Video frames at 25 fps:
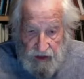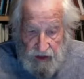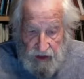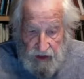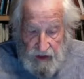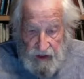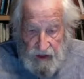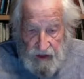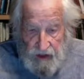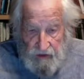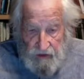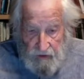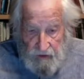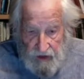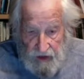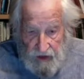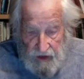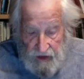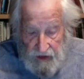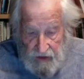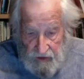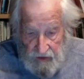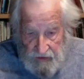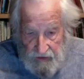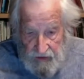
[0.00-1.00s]
Uh,
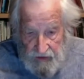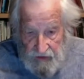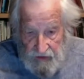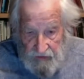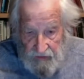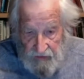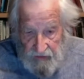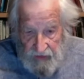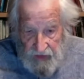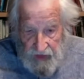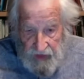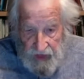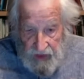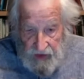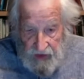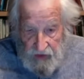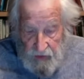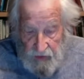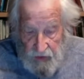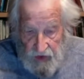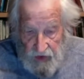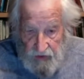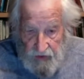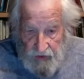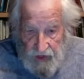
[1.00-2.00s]
well, that's what
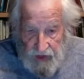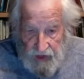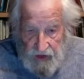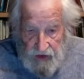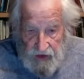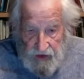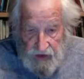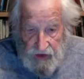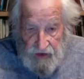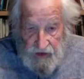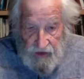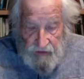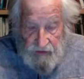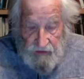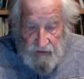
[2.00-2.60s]
about aboutism.